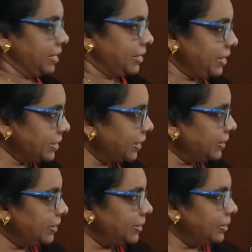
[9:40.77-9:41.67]
these are
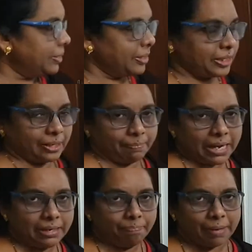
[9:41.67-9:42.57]
the
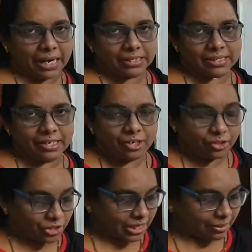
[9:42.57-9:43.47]
main parts
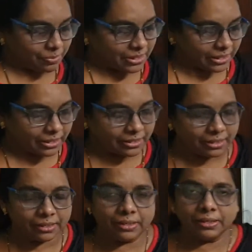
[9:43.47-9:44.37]
which comes under the